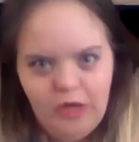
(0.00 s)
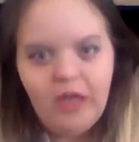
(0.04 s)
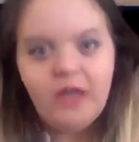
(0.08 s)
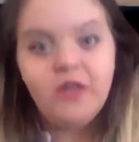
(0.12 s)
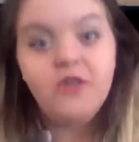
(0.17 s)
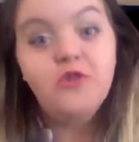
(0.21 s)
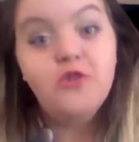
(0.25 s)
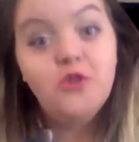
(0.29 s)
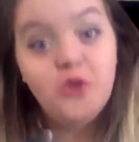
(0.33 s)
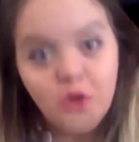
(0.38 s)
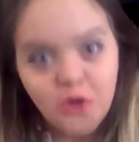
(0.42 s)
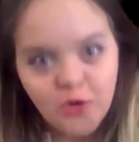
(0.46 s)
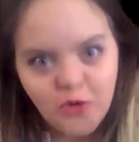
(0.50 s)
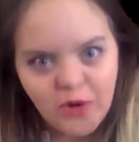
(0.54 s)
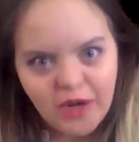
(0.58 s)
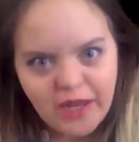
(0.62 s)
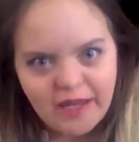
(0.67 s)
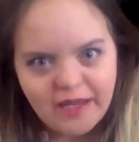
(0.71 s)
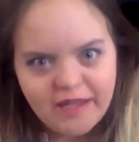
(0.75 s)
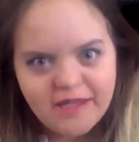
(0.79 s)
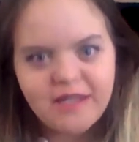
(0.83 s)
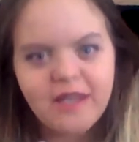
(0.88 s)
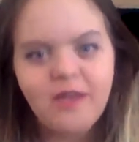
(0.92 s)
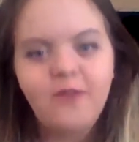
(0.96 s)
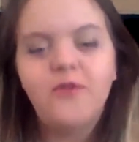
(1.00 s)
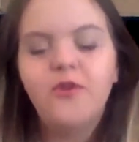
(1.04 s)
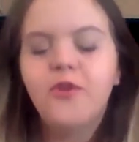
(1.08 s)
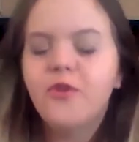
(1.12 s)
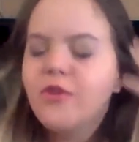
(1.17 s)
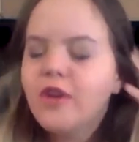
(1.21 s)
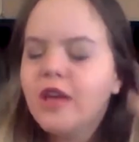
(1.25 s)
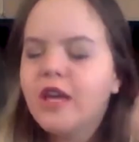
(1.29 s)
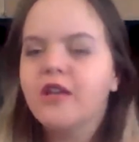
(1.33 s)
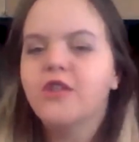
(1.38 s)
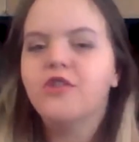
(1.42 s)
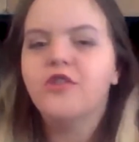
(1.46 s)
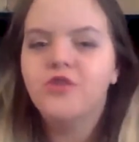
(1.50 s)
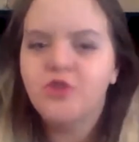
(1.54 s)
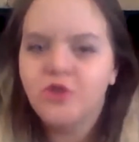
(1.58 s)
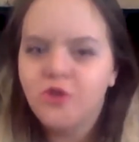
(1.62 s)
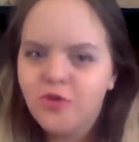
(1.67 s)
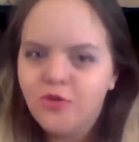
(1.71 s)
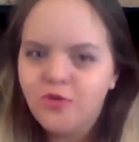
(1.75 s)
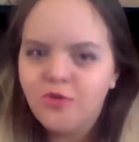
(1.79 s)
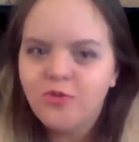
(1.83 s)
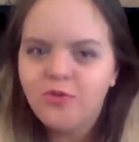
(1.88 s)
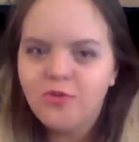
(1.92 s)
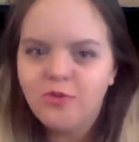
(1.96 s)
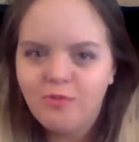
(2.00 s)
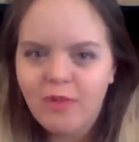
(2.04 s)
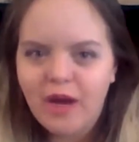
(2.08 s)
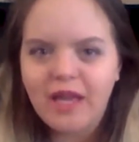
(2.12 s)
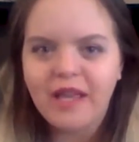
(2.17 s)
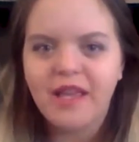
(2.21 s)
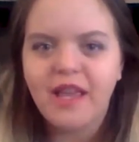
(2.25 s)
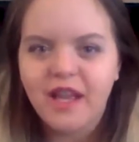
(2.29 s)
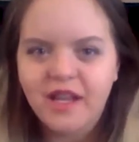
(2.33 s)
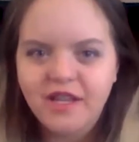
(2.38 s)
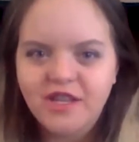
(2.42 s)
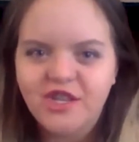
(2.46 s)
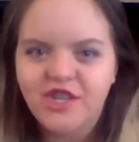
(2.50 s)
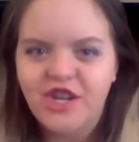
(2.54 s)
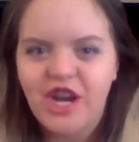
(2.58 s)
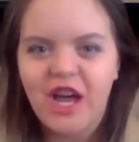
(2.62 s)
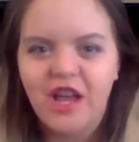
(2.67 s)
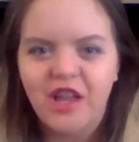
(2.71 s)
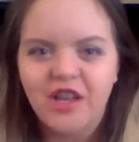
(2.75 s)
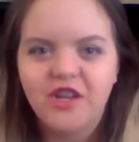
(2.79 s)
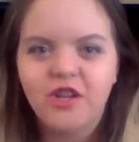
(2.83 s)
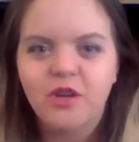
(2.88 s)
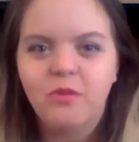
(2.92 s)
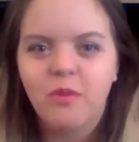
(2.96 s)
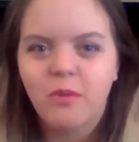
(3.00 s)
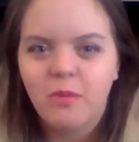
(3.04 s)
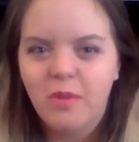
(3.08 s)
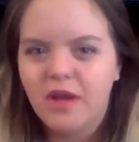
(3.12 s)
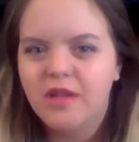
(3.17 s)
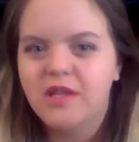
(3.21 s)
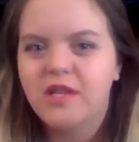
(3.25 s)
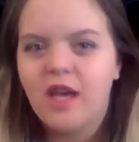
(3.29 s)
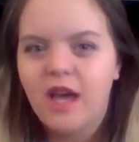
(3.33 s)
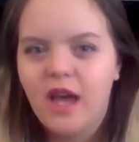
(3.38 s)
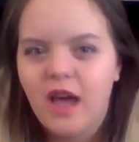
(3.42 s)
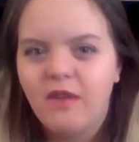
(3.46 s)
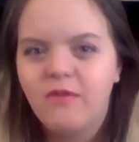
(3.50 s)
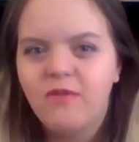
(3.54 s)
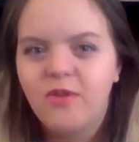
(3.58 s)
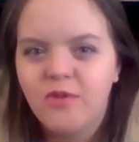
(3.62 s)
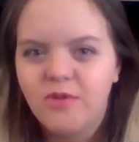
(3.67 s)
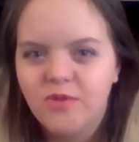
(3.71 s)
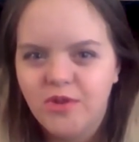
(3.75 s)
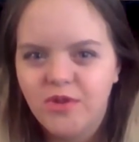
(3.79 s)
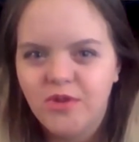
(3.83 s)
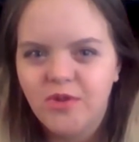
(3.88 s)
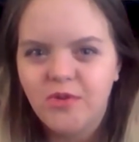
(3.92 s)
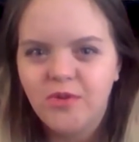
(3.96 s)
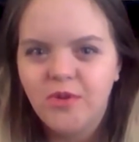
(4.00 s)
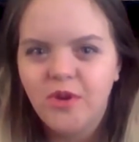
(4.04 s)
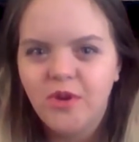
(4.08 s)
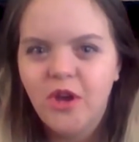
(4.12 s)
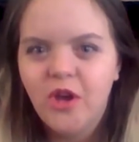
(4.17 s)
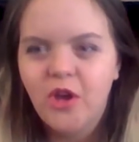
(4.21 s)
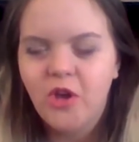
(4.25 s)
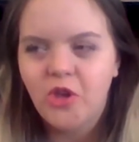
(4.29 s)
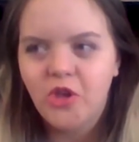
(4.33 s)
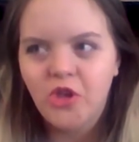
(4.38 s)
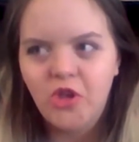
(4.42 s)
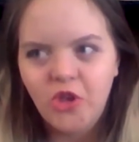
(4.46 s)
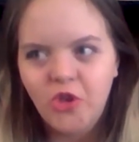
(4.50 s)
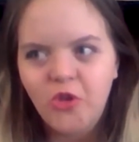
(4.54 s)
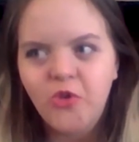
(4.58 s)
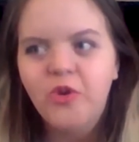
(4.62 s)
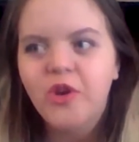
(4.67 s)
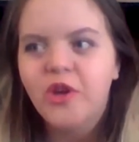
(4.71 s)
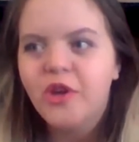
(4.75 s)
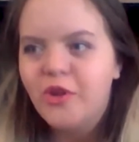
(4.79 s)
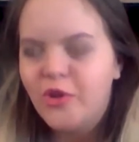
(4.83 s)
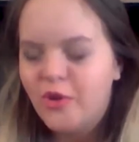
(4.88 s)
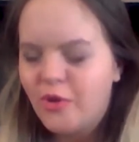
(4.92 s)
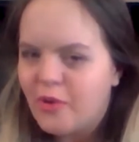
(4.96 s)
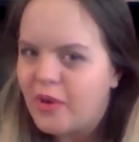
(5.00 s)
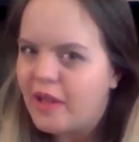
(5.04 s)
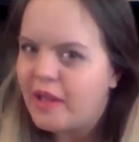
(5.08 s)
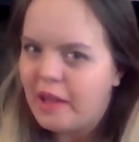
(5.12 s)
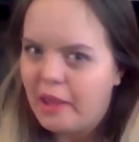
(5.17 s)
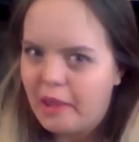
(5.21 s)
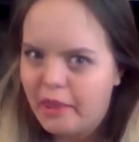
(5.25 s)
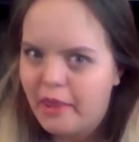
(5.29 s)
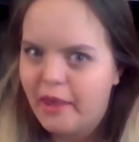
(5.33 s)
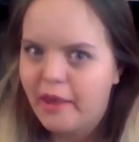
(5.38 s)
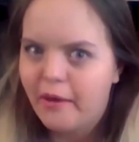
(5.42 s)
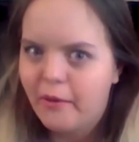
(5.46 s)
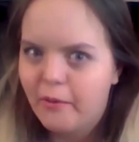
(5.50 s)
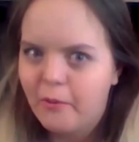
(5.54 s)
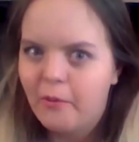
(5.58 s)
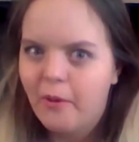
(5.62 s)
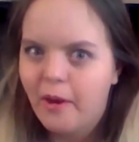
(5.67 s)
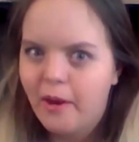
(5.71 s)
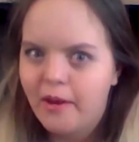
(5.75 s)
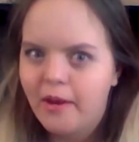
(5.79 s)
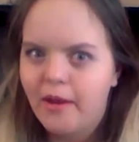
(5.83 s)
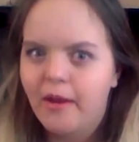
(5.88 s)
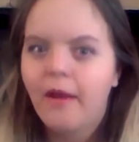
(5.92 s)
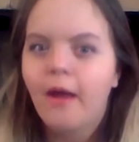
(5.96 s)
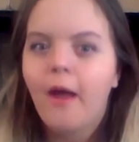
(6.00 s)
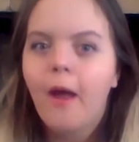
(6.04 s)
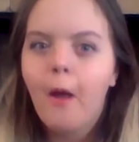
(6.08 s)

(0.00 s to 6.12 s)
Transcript: can do it. If you can do my next challenge I'm about to have you do, you can do anything in writing.